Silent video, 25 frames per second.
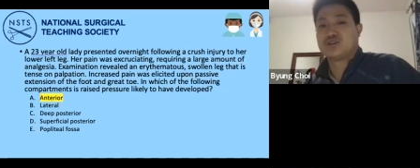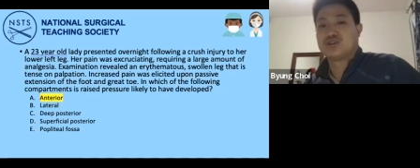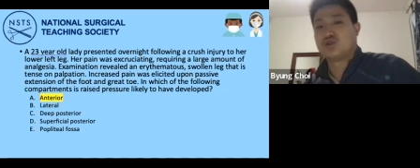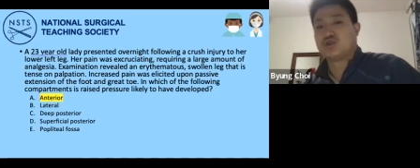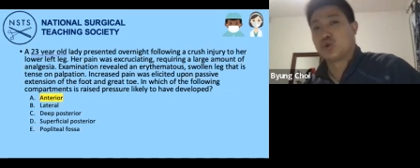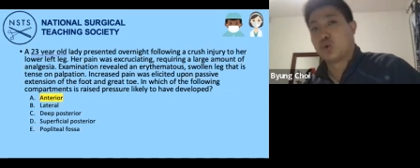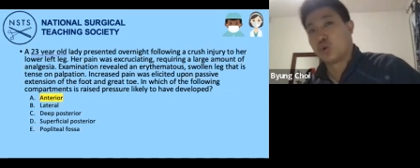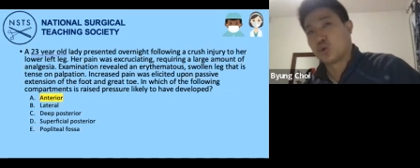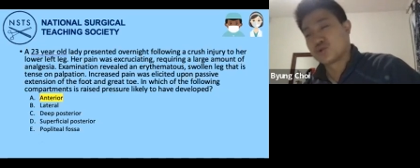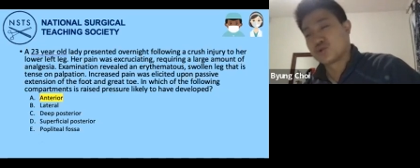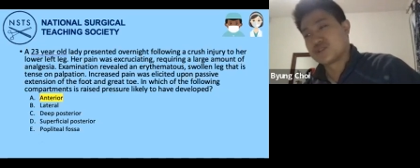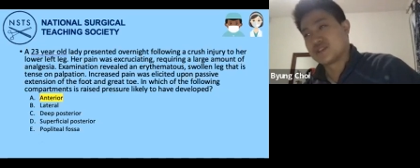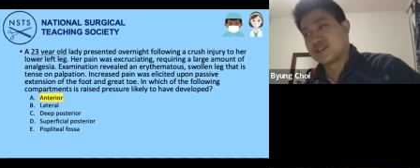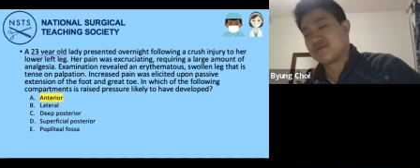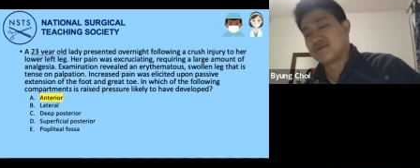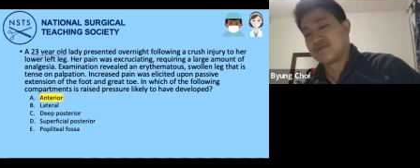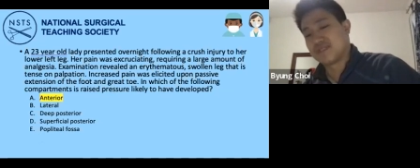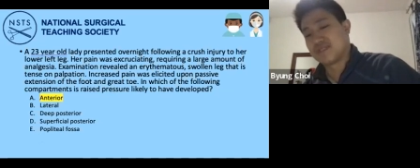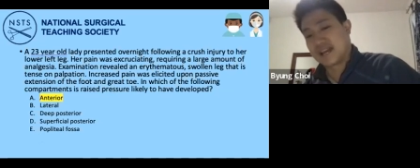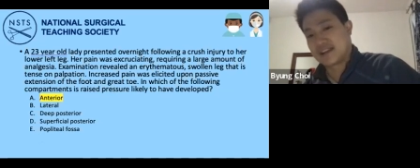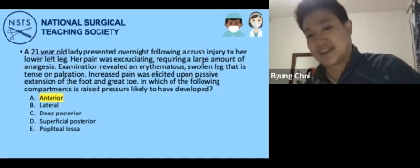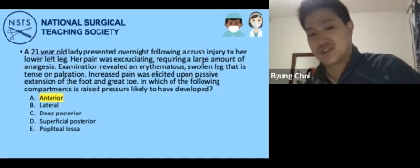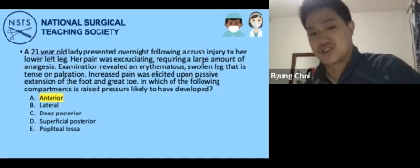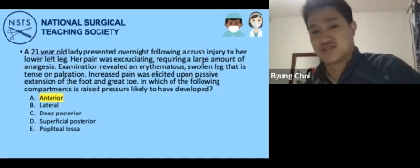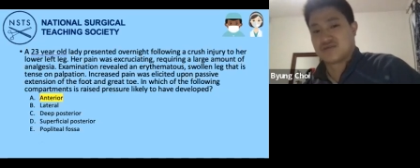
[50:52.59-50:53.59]

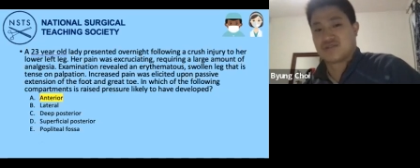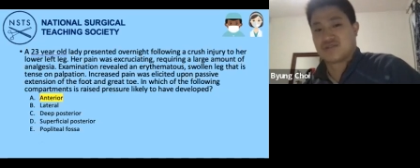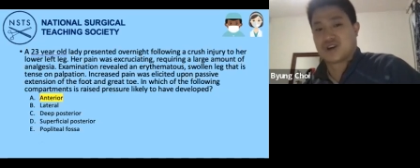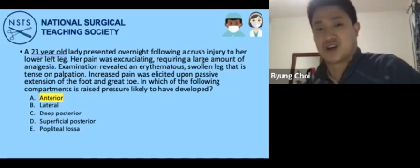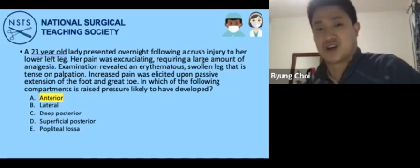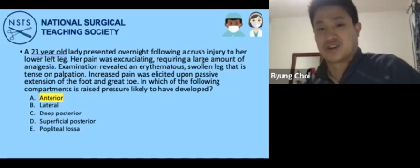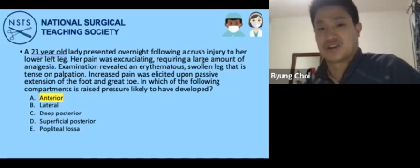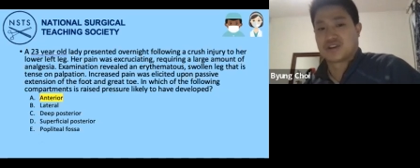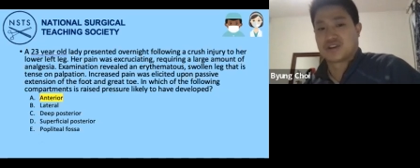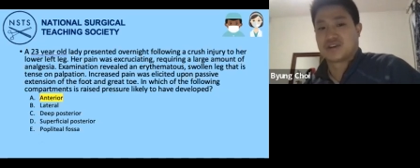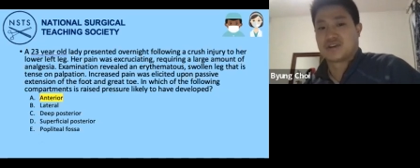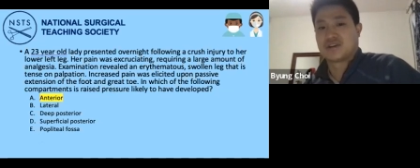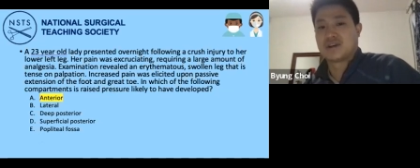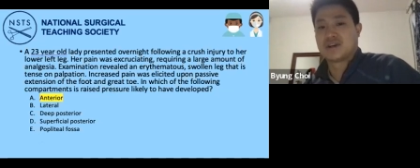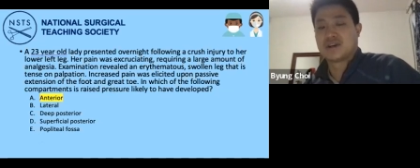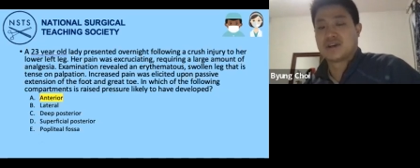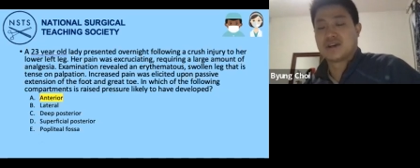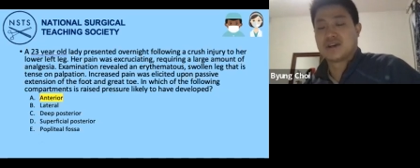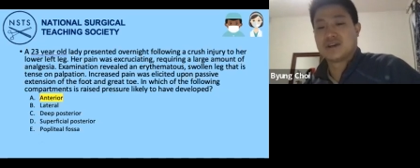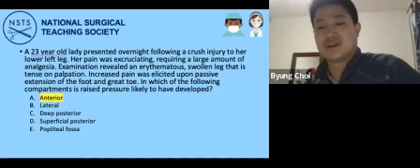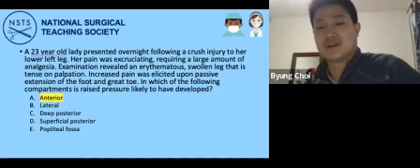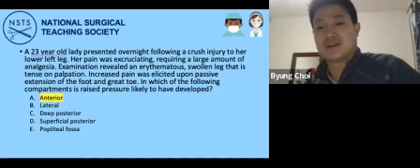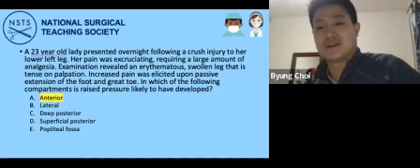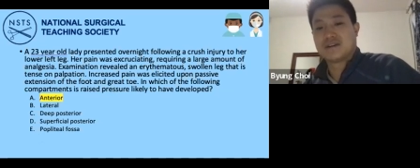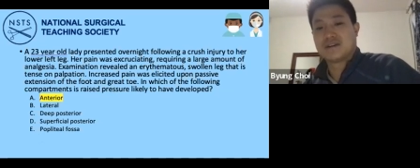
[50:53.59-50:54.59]
dorsiflexion rather than
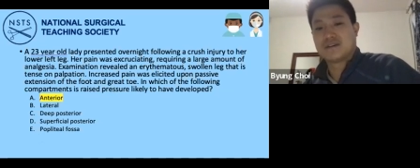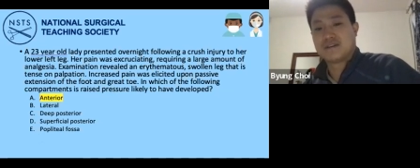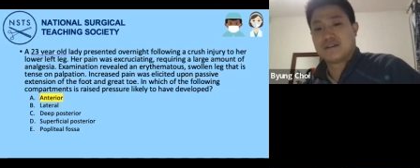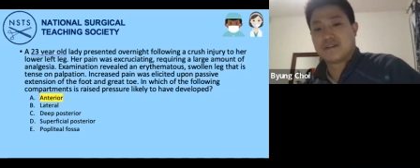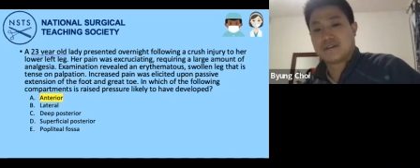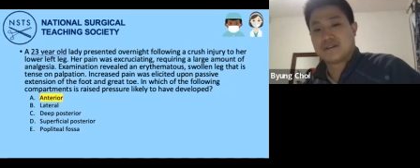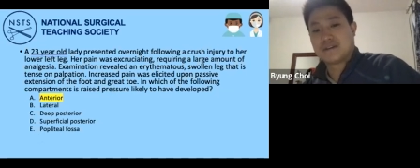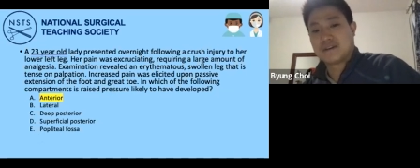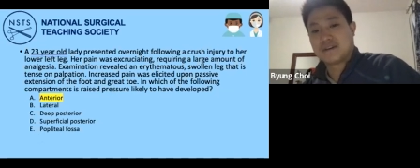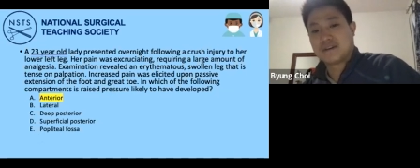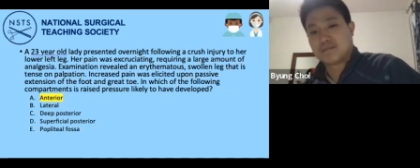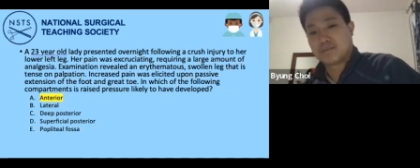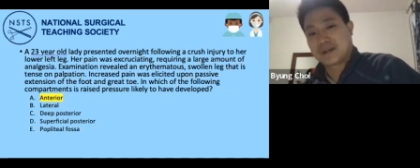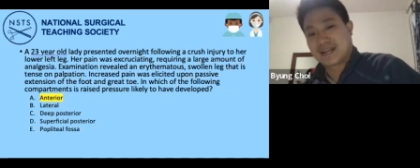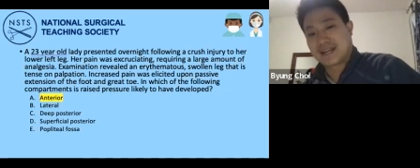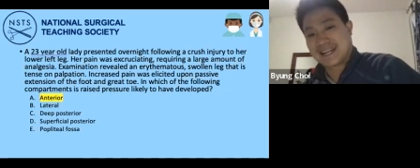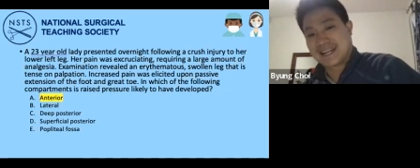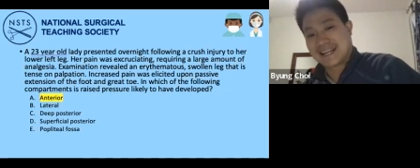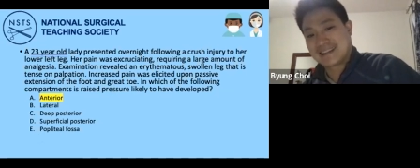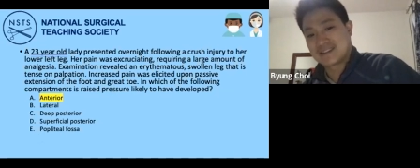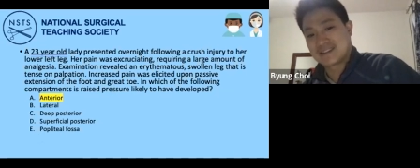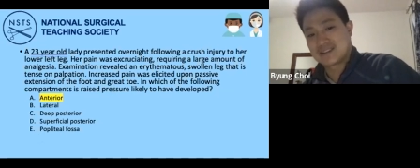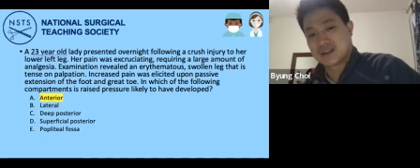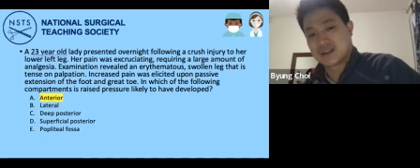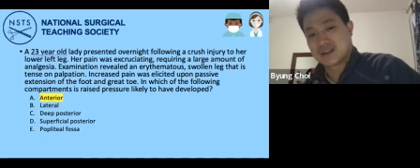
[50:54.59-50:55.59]

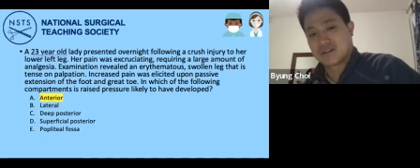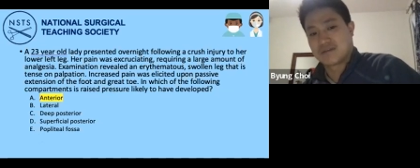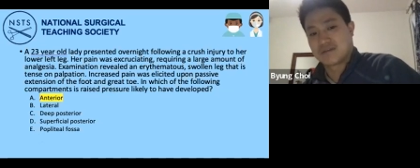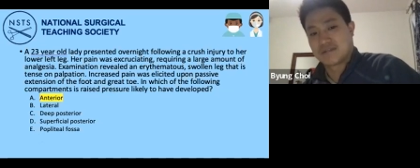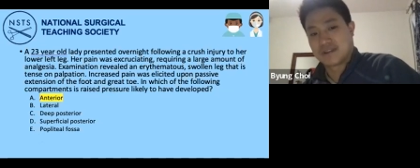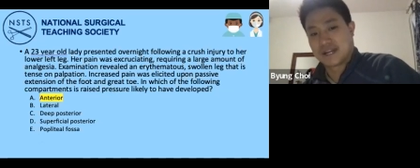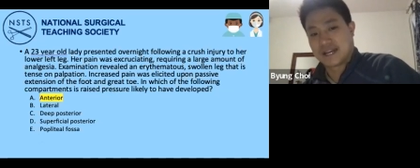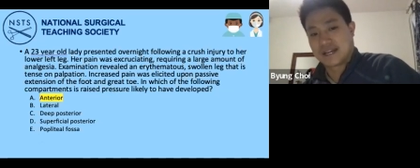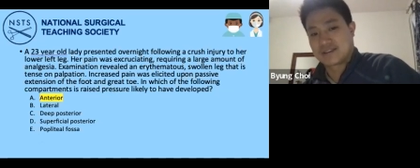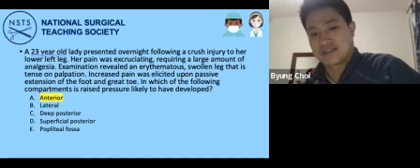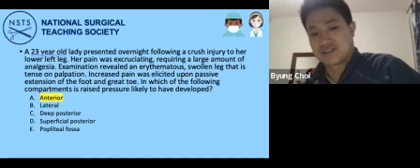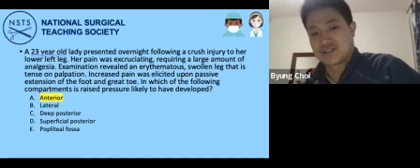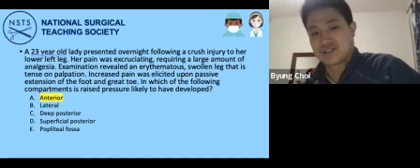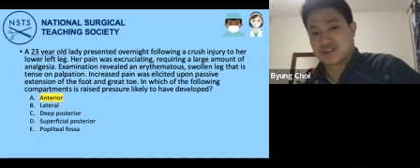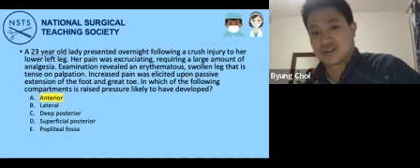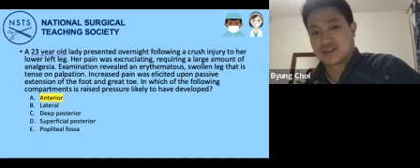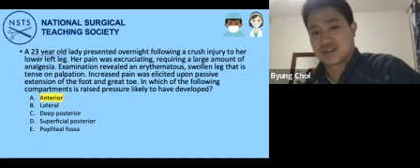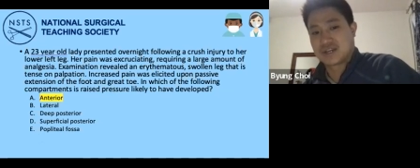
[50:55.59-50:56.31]
plantar flexion.